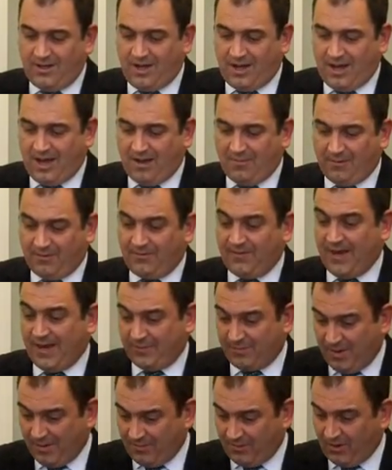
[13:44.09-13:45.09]
In
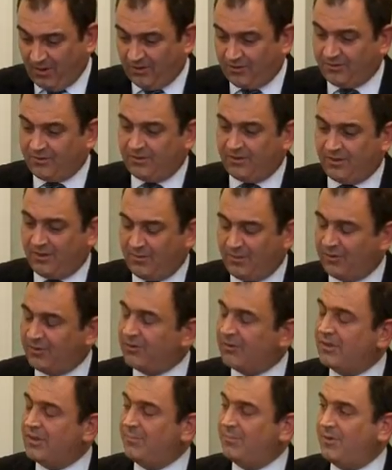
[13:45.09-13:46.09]
fact, my boss,
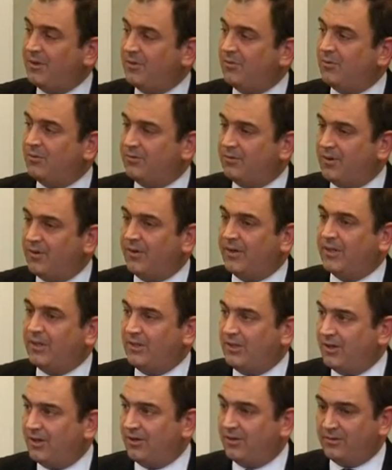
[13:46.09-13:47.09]
Commissioner Lipnic, was very
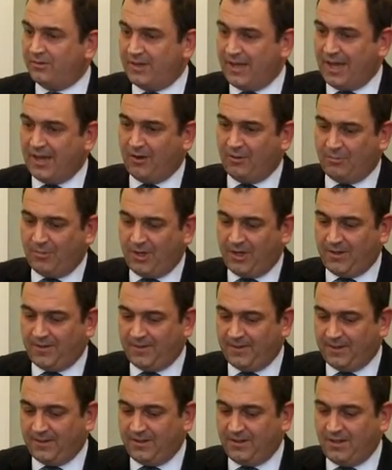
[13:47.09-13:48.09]
clear at our meeting
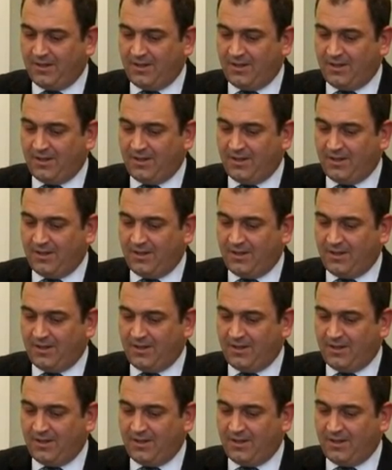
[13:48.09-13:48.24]
that